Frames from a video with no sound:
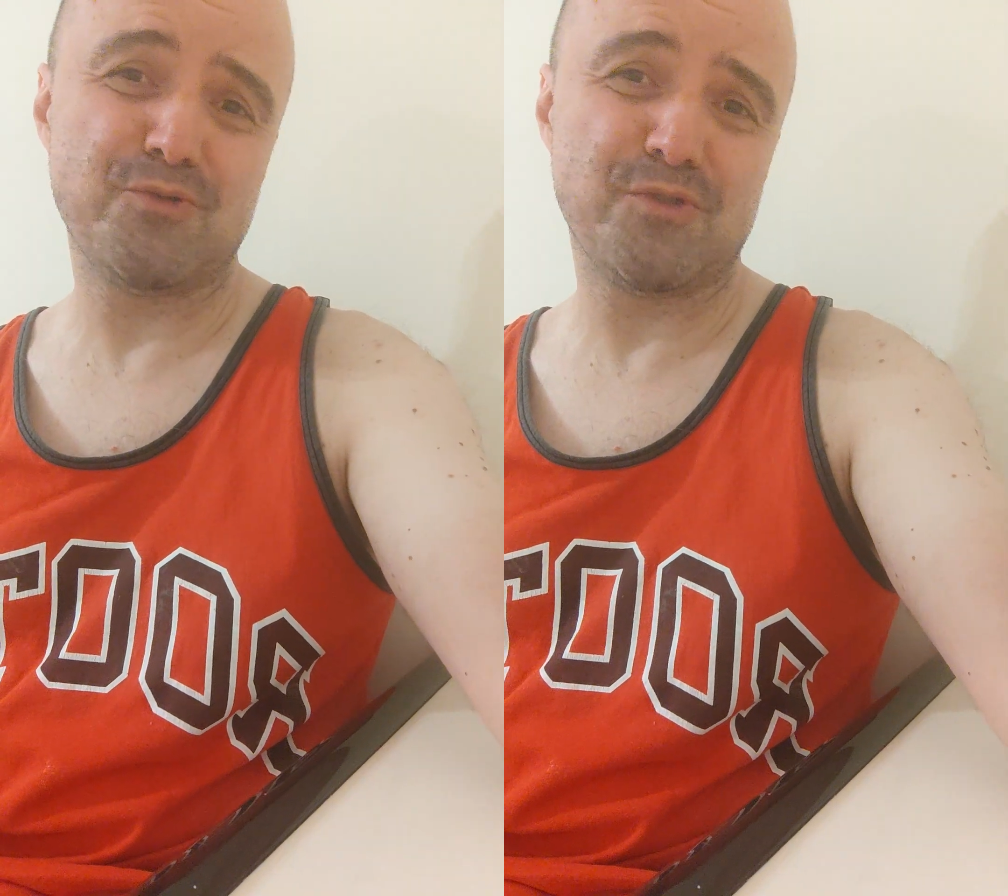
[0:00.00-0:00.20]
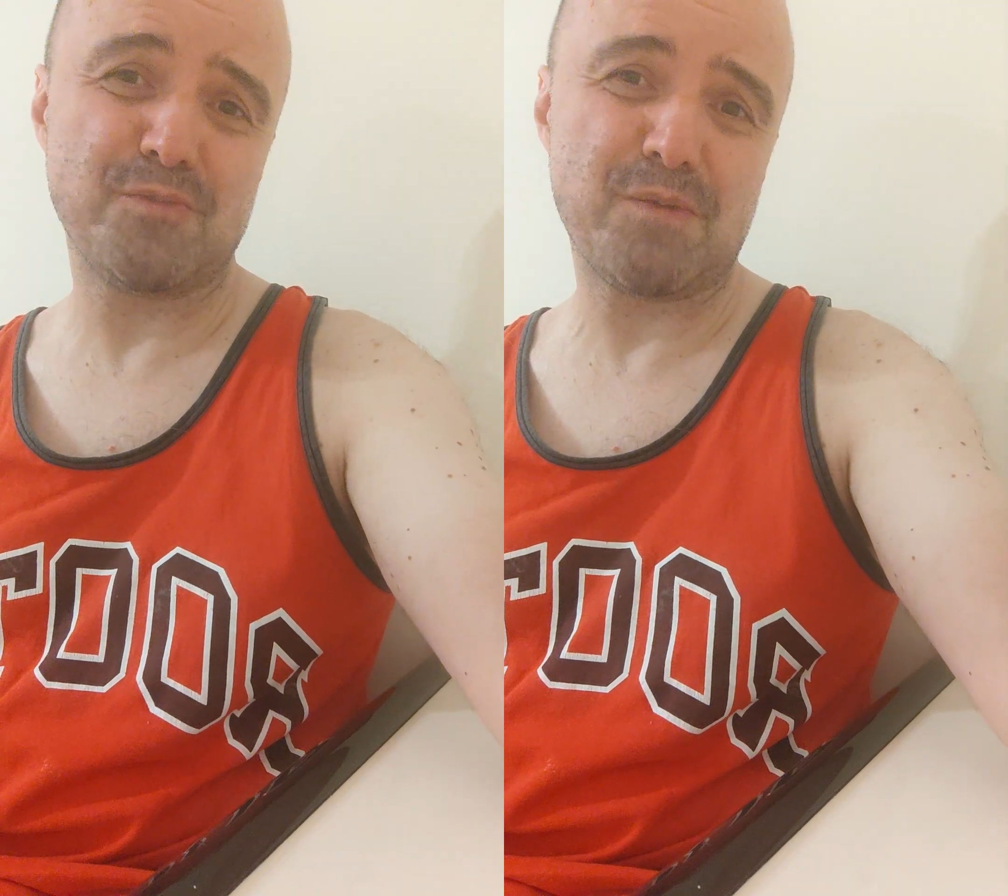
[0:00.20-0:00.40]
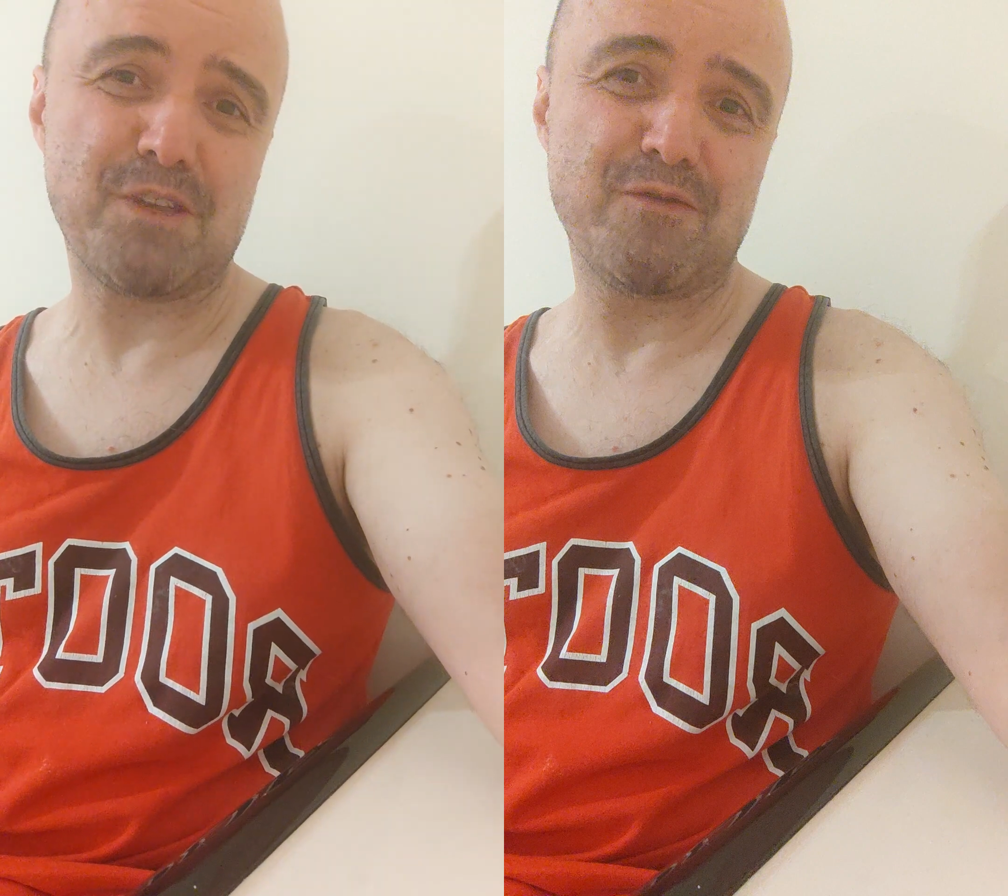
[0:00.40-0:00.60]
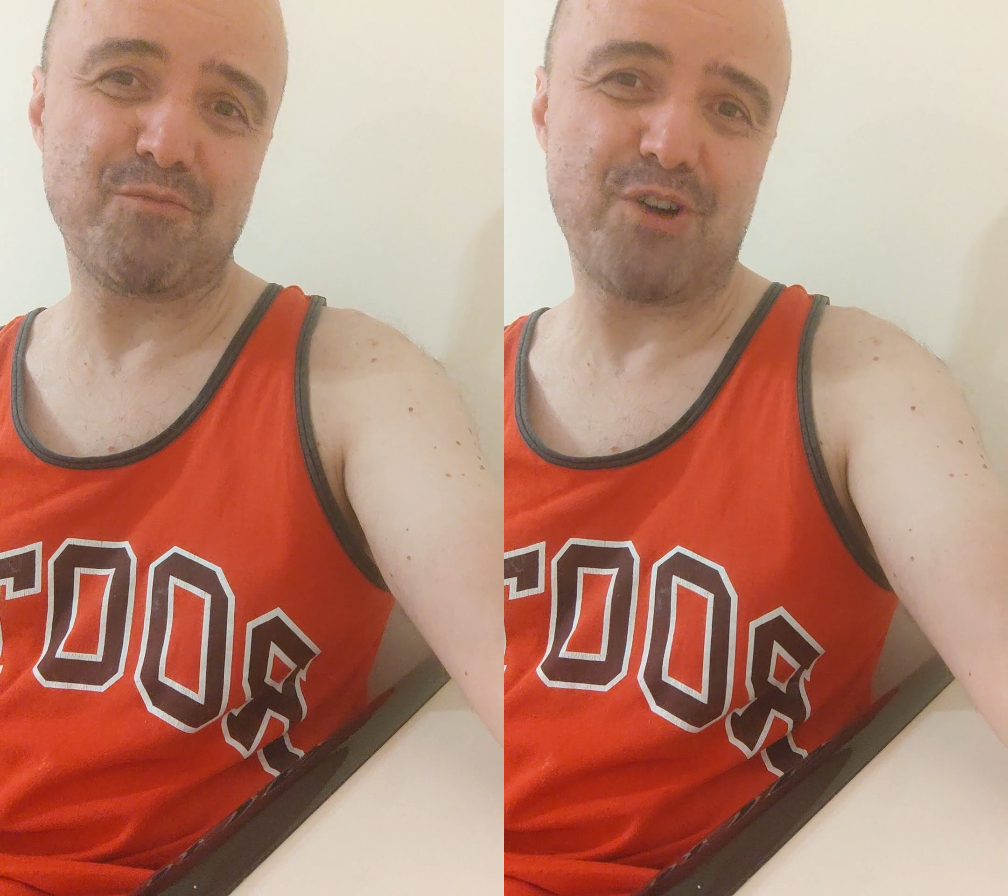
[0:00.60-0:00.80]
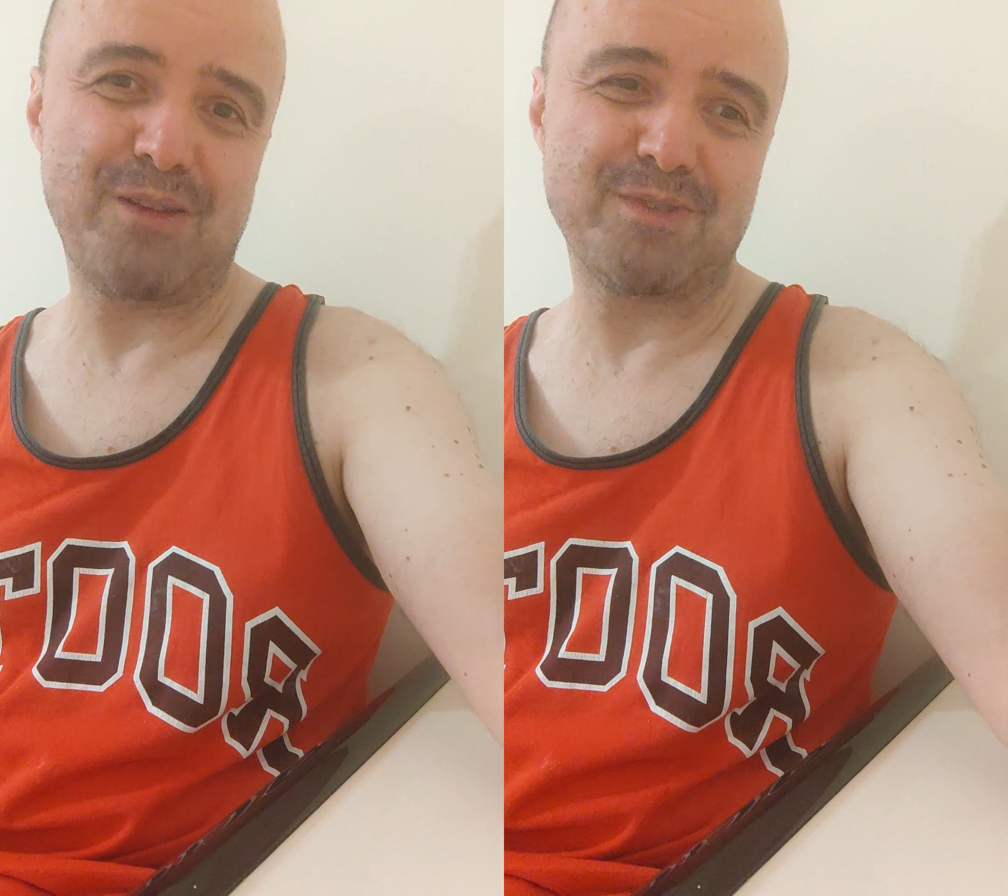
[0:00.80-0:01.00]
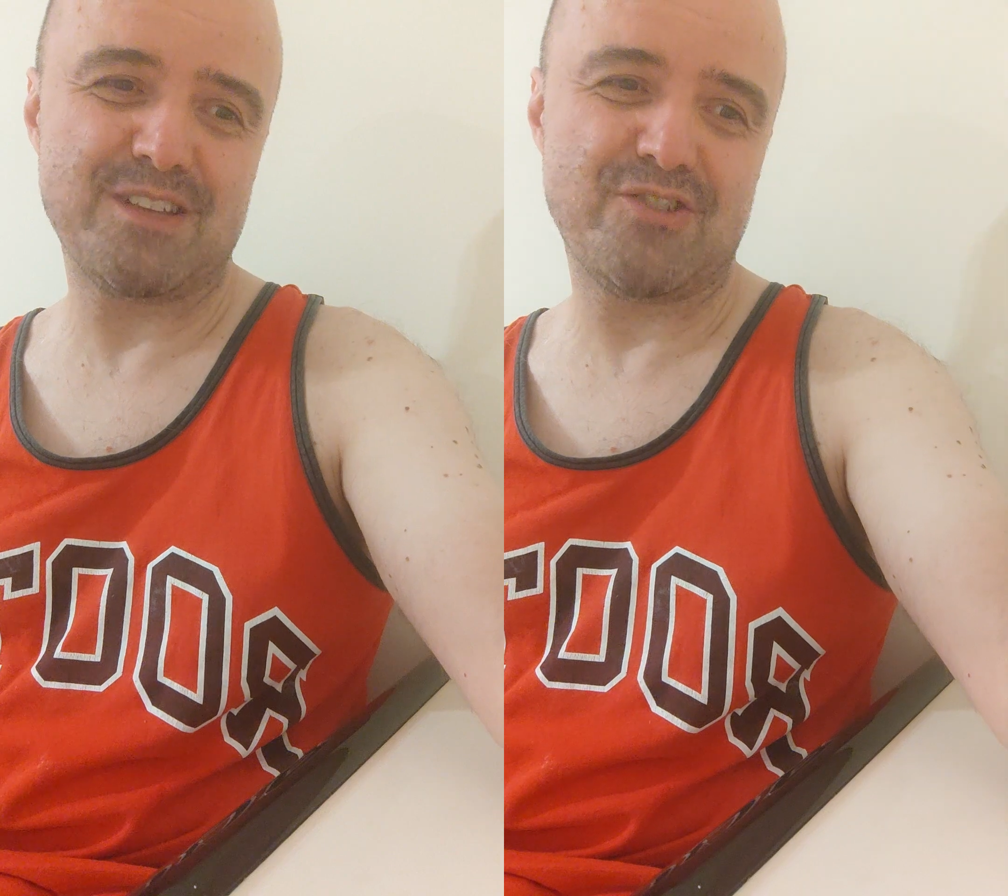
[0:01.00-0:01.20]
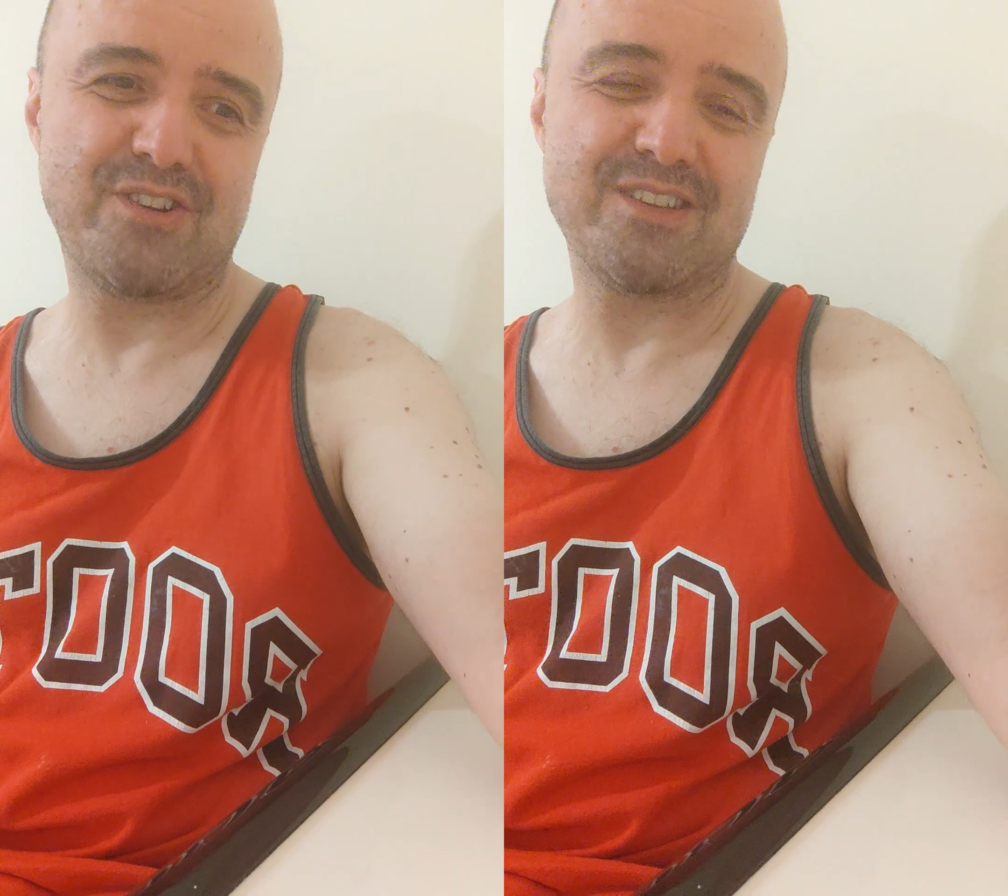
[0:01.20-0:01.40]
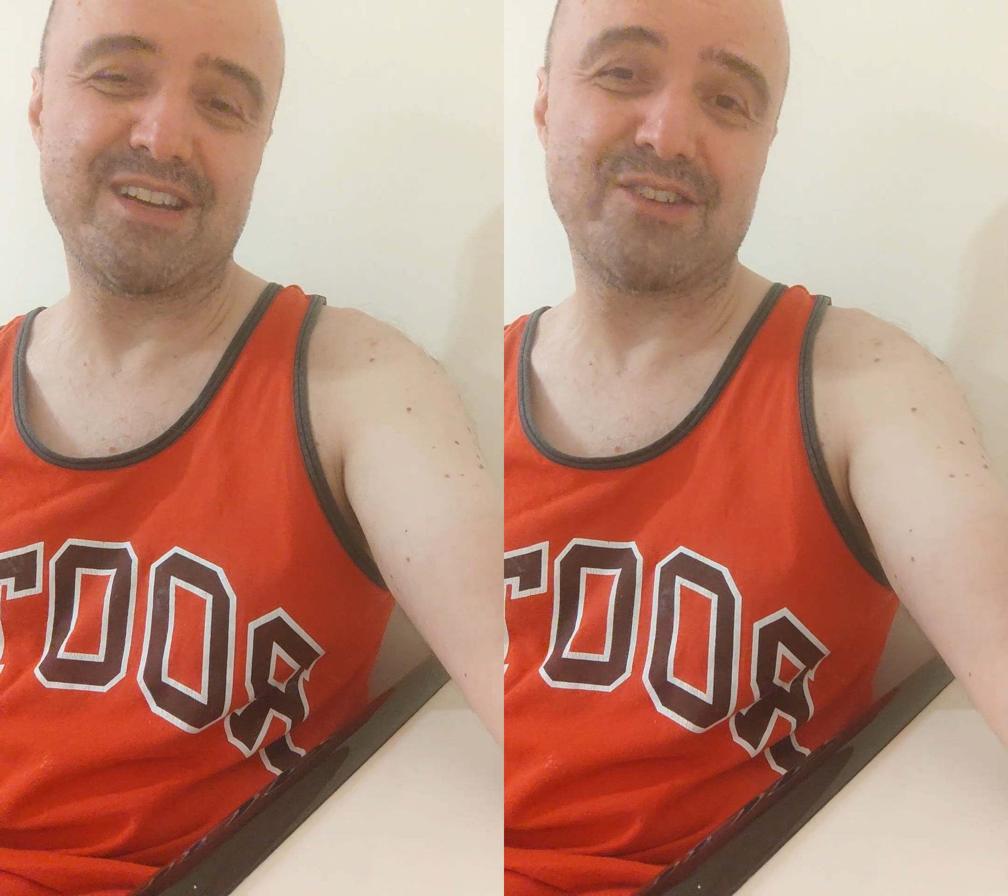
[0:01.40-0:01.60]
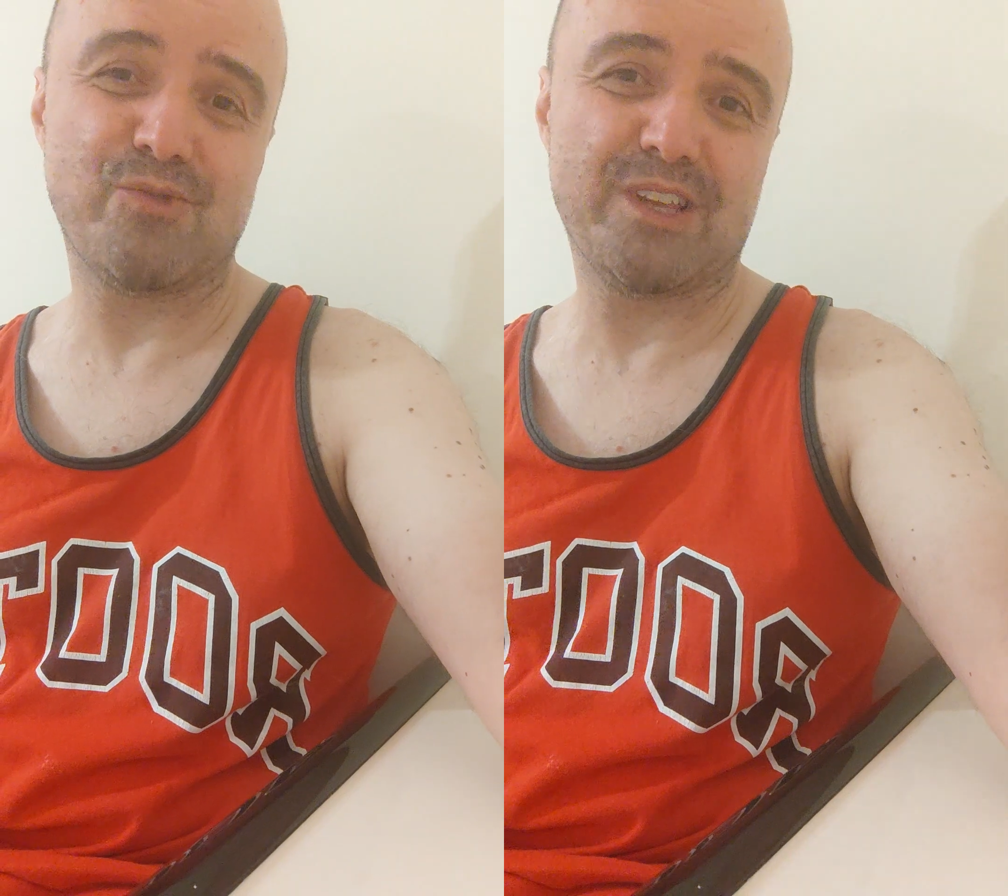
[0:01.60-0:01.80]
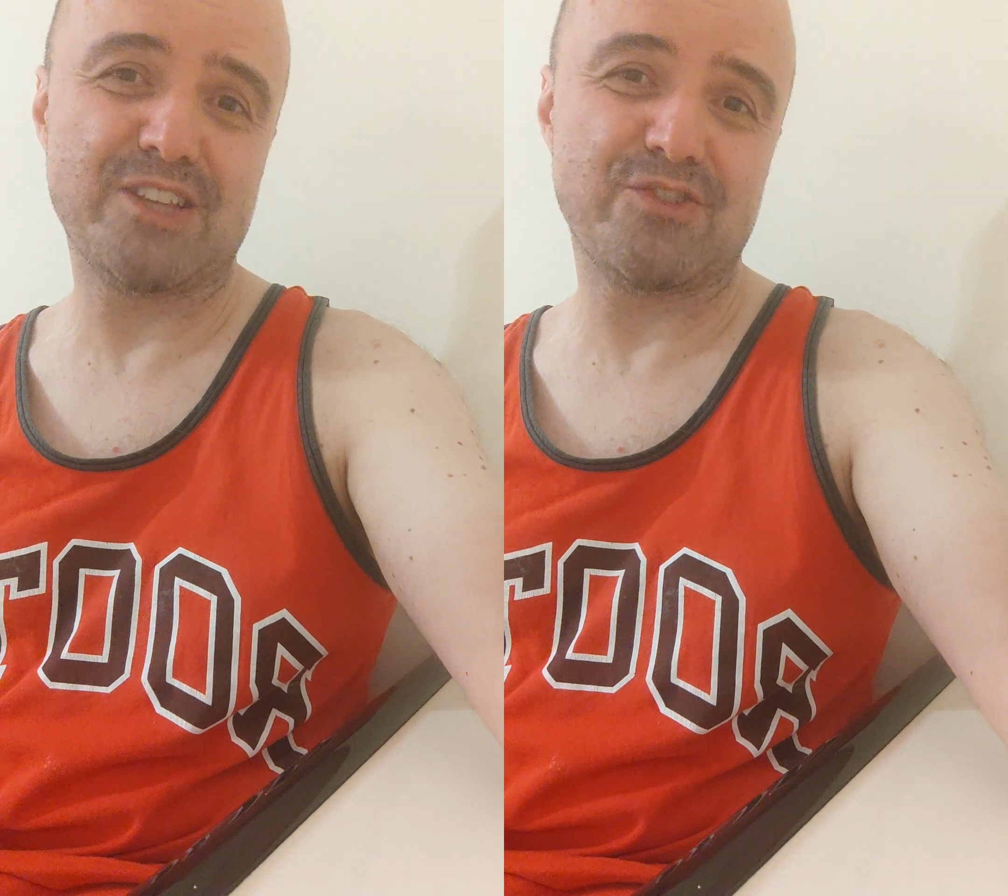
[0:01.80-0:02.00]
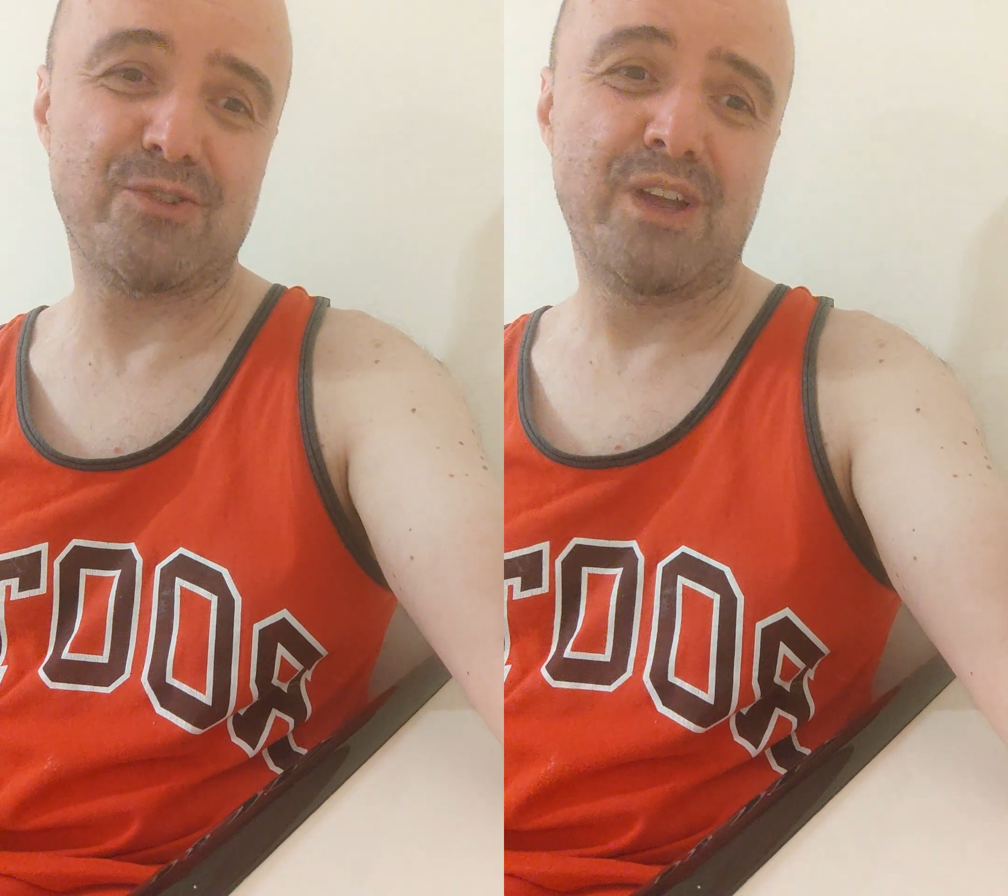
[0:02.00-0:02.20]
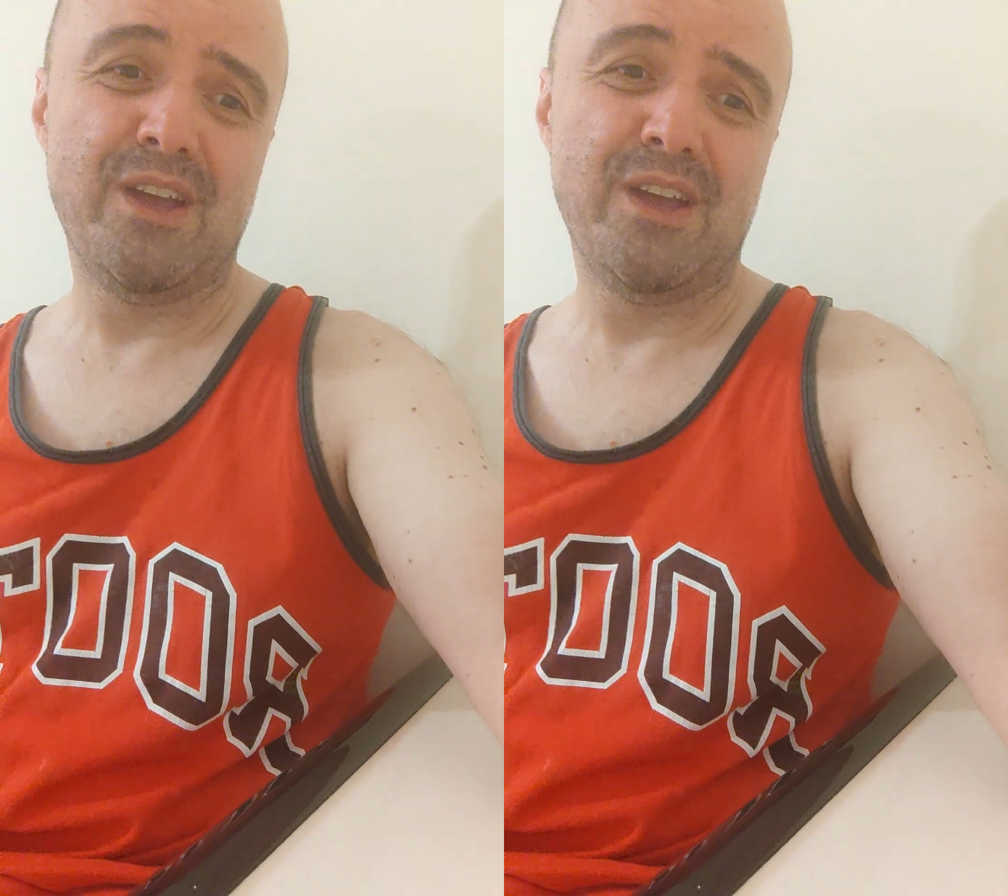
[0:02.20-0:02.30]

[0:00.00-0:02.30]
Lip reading: Who knows, maybe even perhaps later on tonight we'll get to